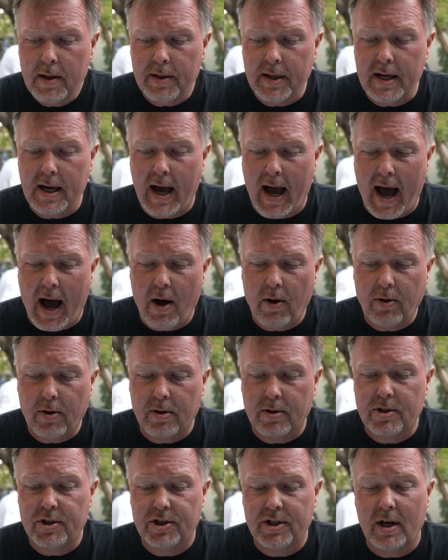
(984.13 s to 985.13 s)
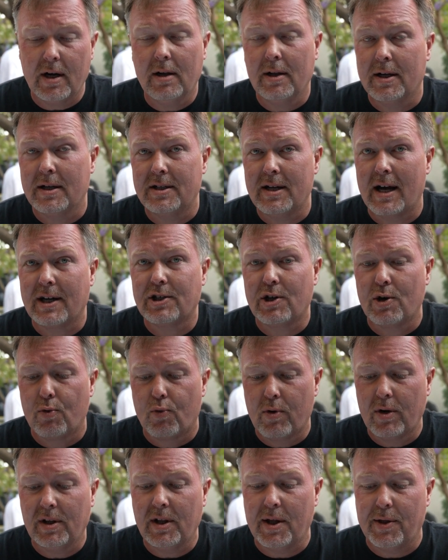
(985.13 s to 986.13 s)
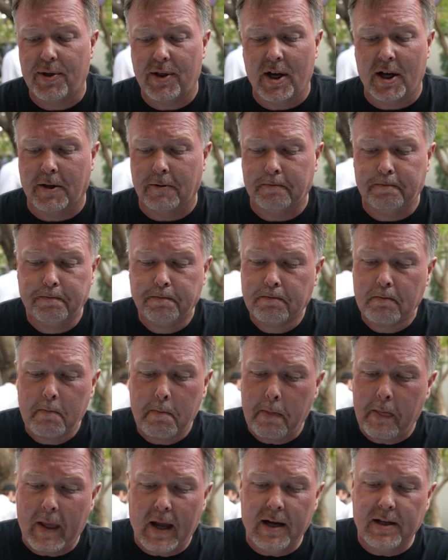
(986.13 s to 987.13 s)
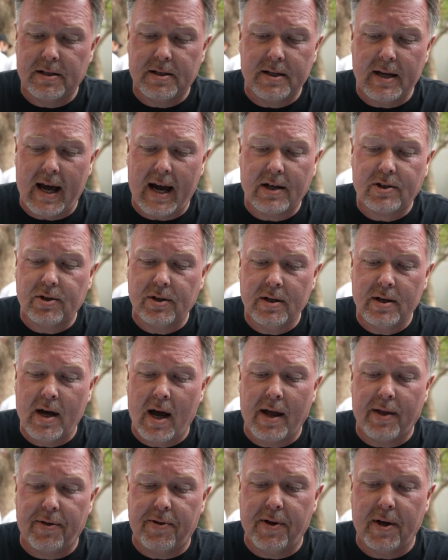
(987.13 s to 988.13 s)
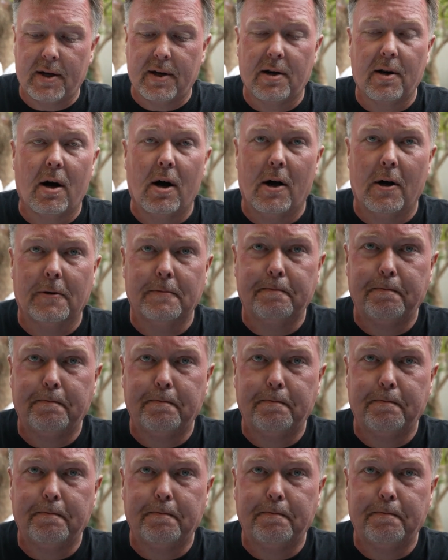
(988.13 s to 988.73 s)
The outer shell is actually really thin. It's actually not thick at all.